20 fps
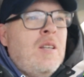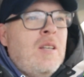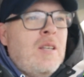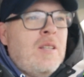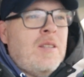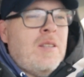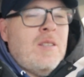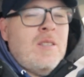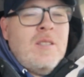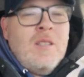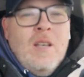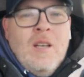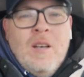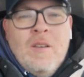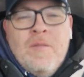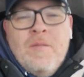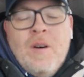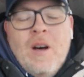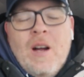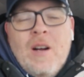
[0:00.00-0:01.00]
get this
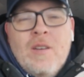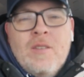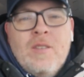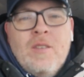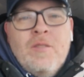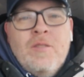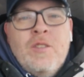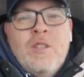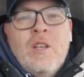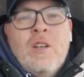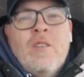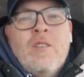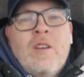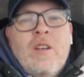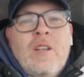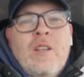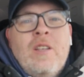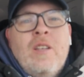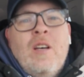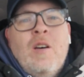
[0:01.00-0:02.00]
fire stuff
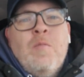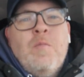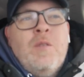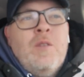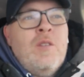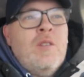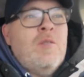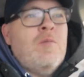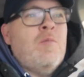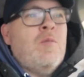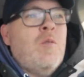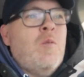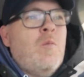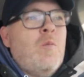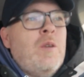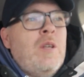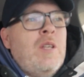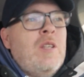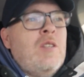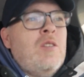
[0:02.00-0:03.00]
generated and up, and do
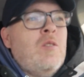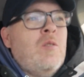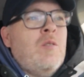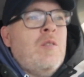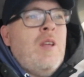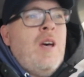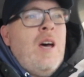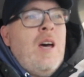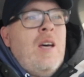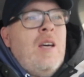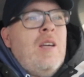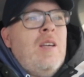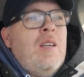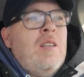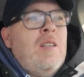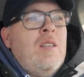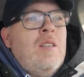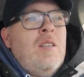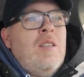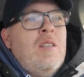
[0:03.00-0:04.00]
what we need to do with that,
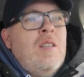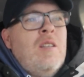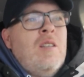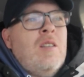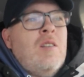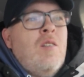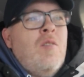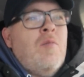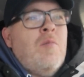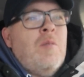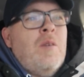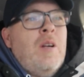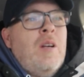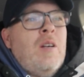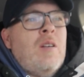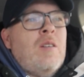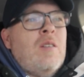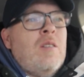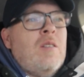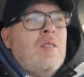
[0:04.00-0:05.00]
and then go from
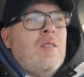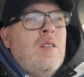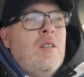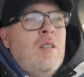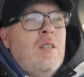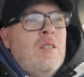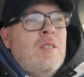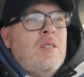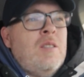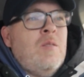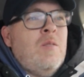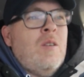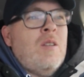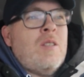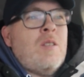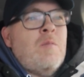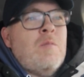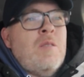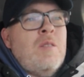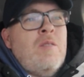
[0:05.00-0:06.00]
there and see what
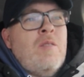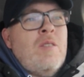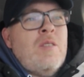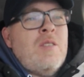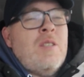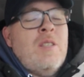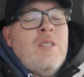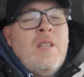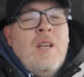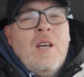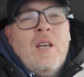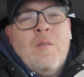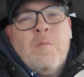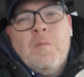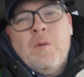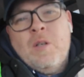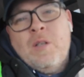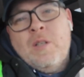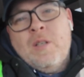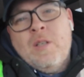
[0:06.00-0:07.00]
else comes in the rest of the day.
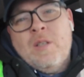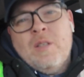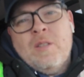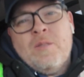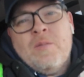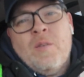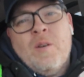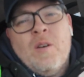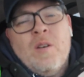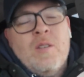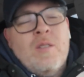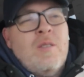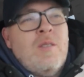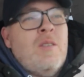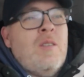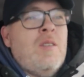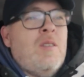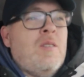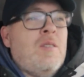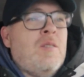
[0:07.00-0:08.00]
But as far as
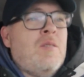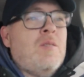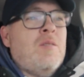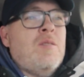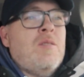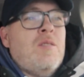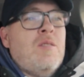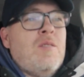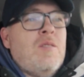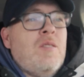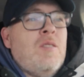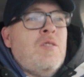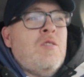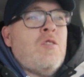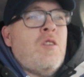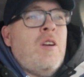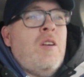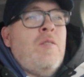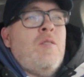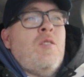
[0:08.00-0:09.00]

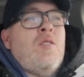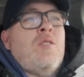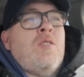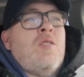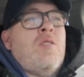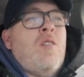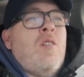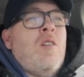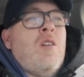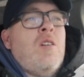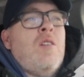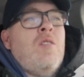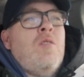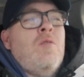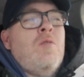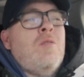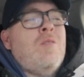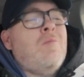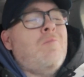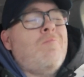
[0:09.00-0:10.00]
train versus car
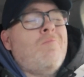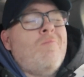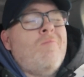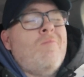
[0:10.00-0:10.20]
goes,